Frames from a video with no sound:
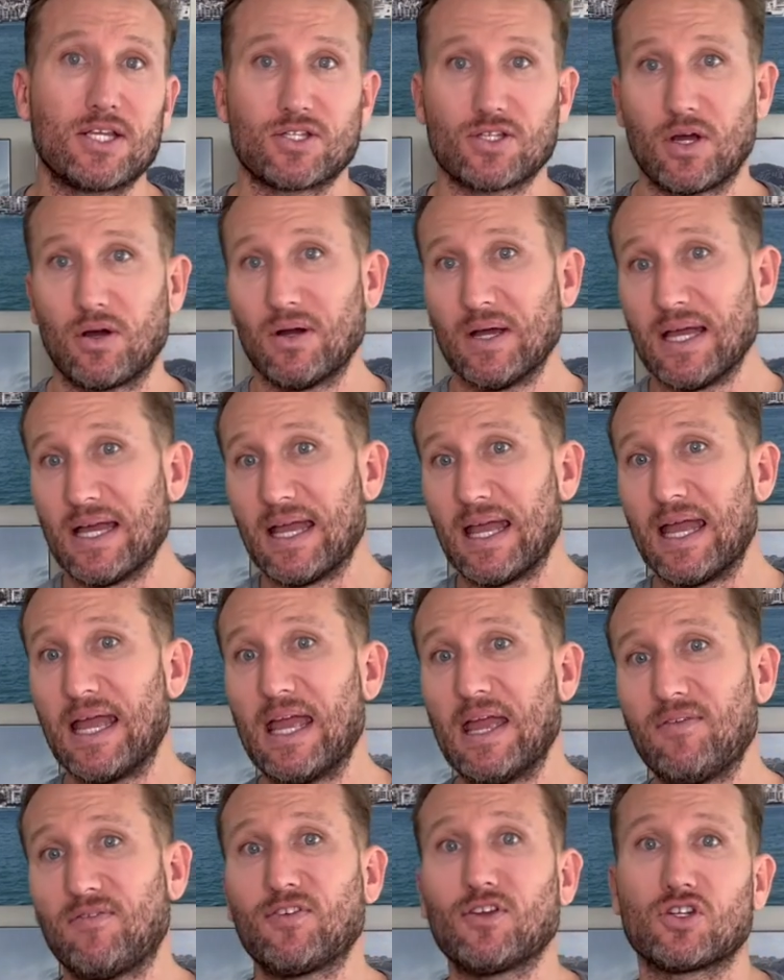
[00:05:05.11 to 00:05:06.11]
So
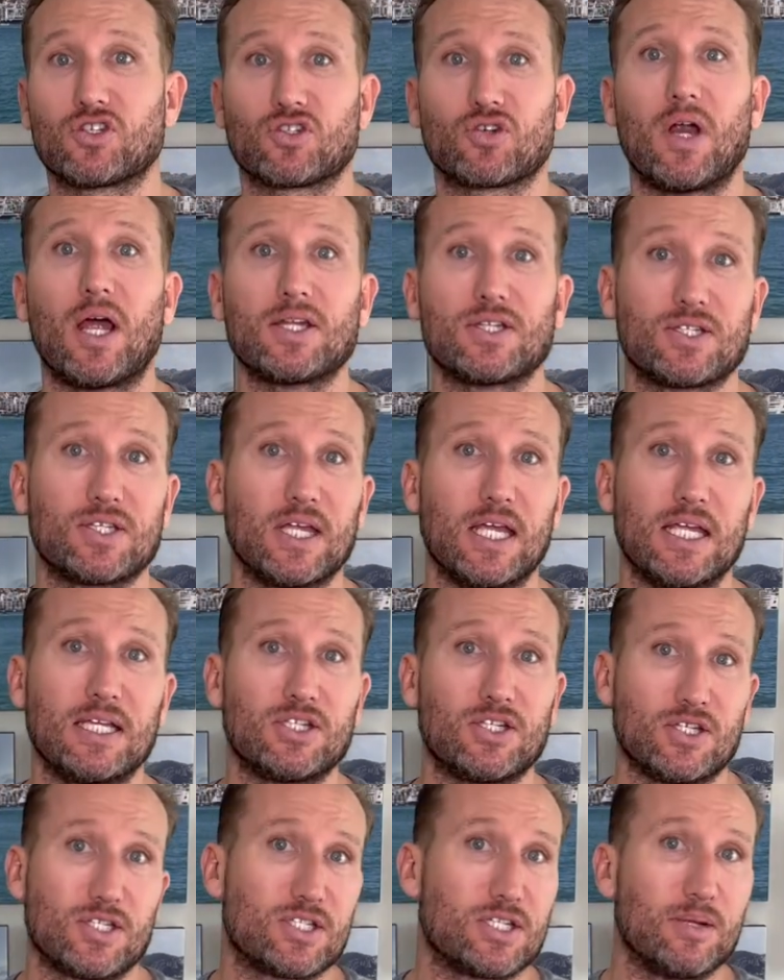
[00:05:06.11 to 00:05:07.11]
if your trustee
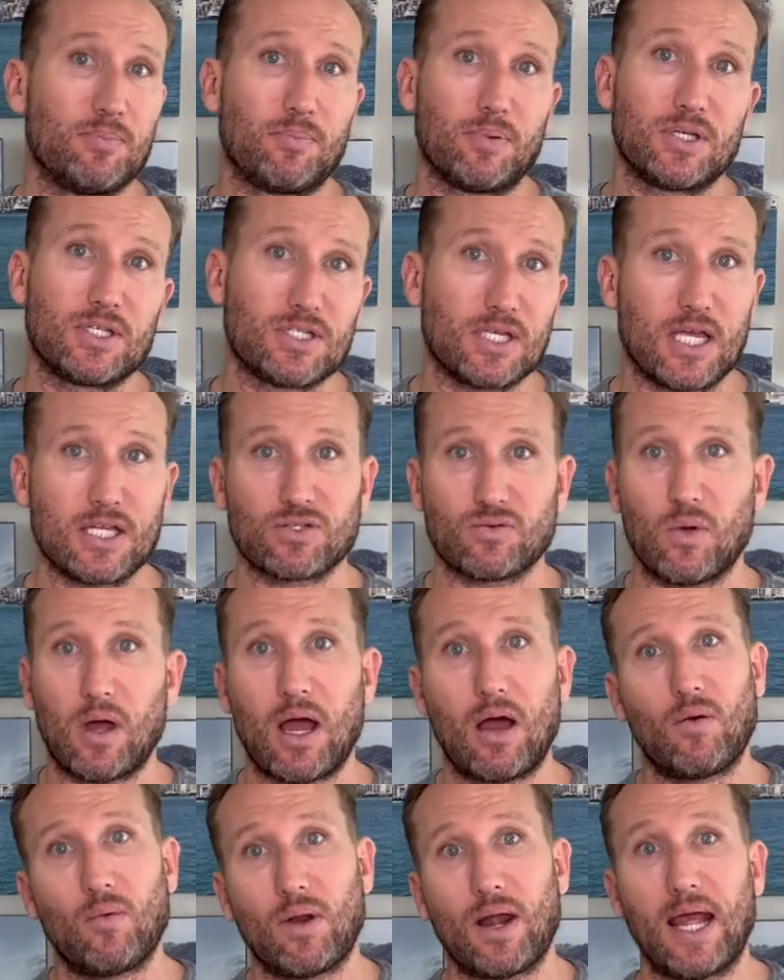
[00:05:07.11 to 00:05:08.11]
just simply says,
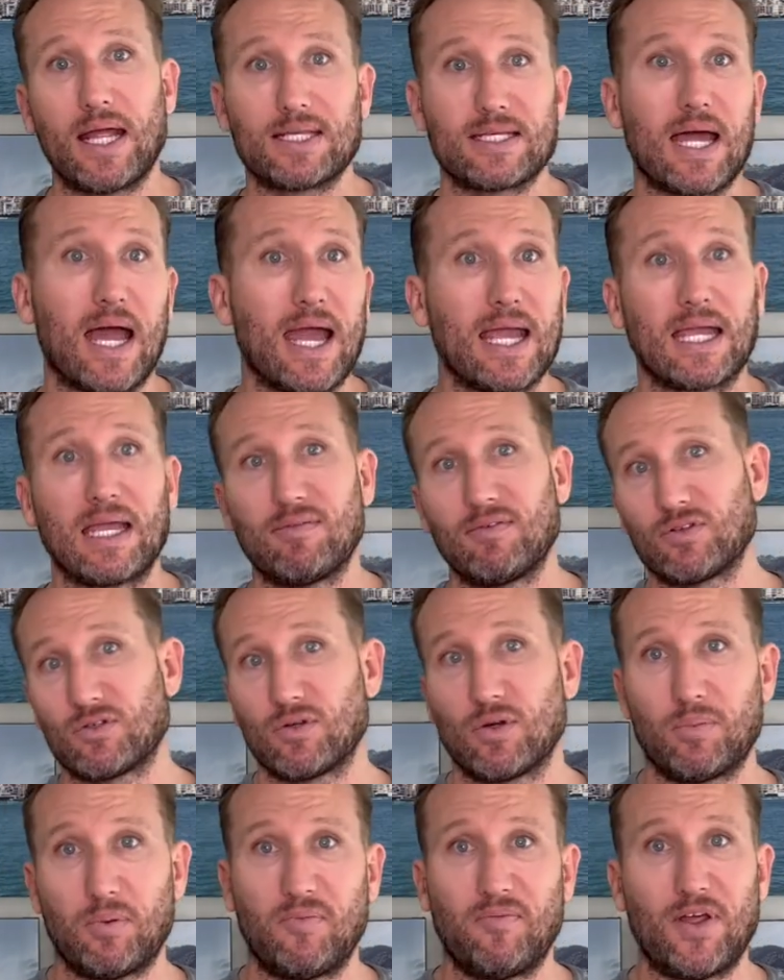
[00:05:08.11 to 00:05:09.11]
well, when I die, give it to
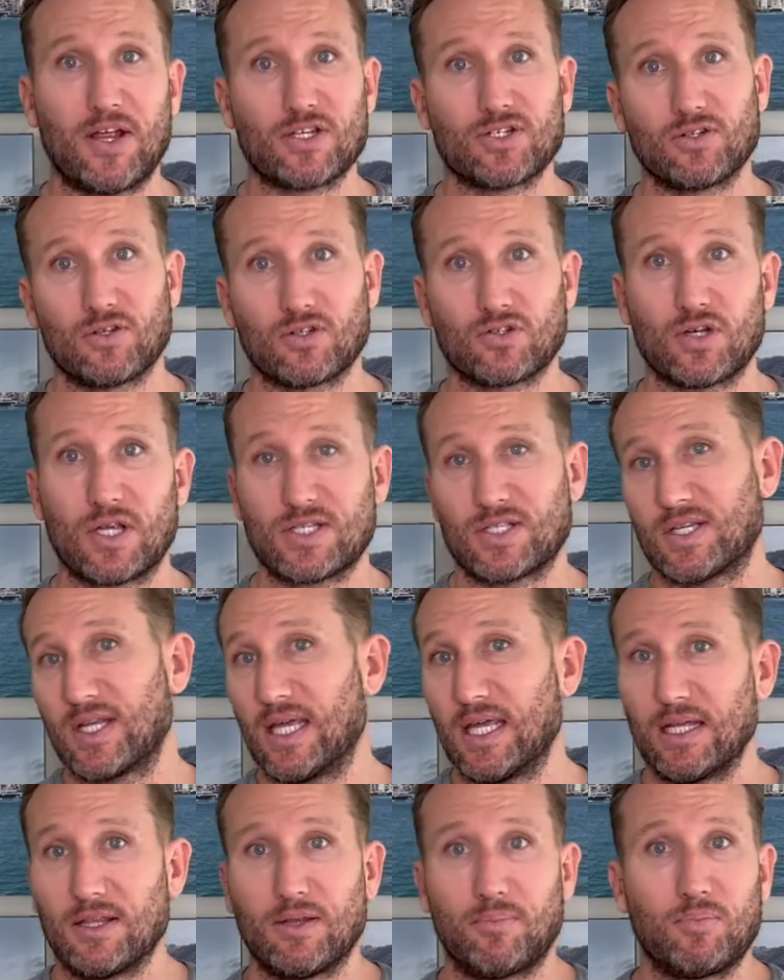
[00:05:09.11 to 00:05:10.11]
a professional
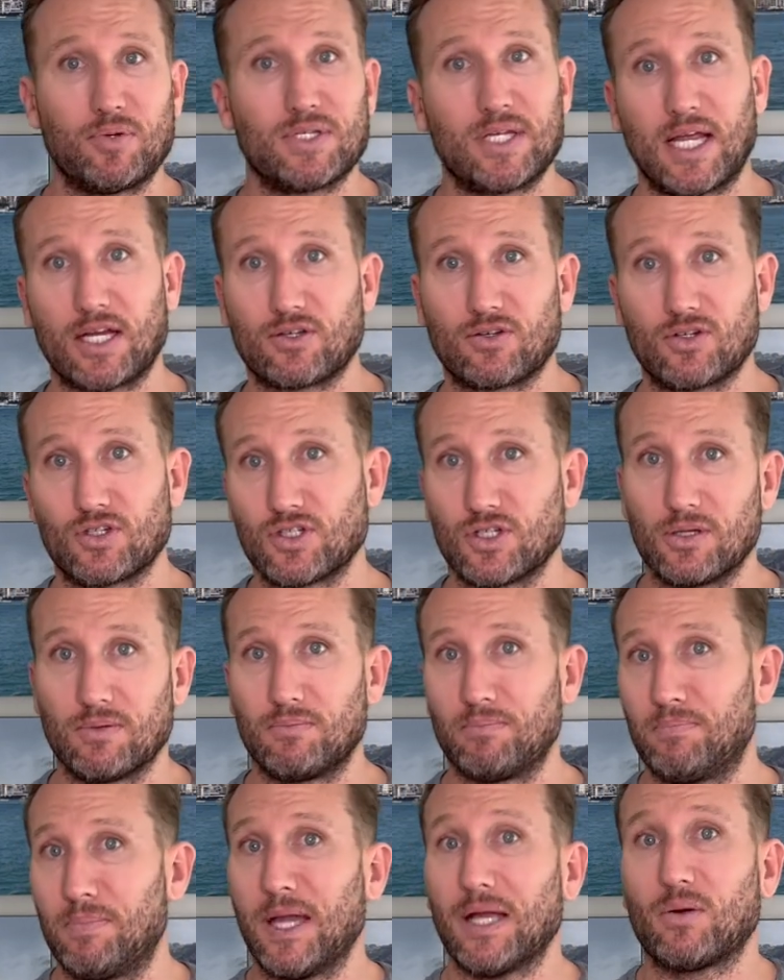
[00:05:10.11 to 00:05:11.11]
trustee and the protector
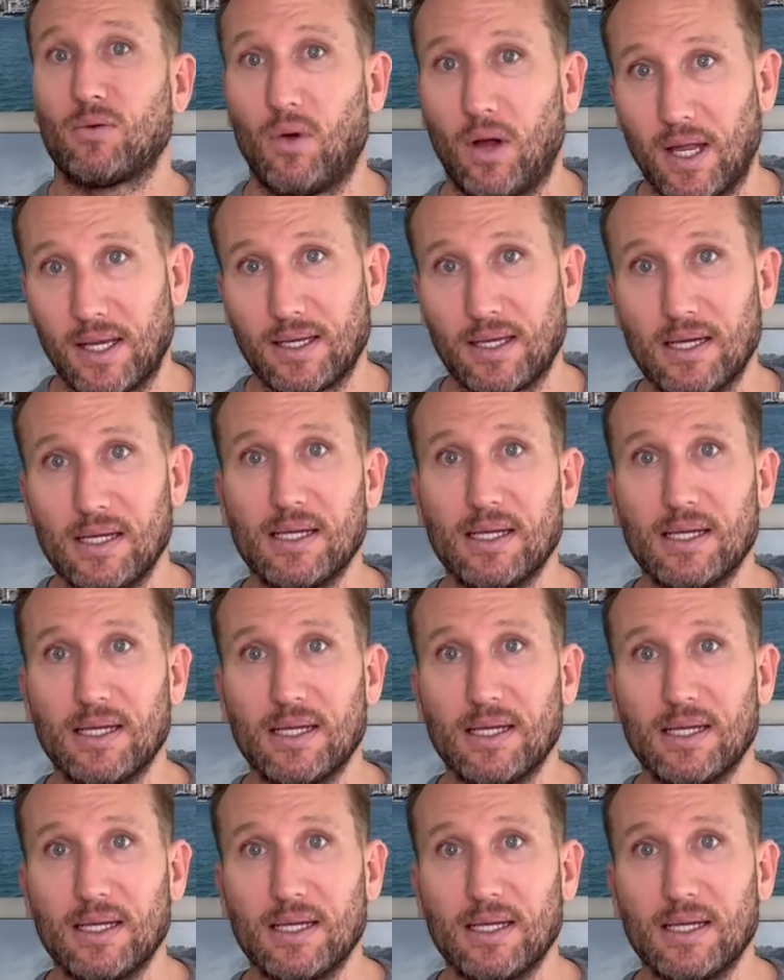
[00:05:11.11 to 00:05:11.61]
should pick one,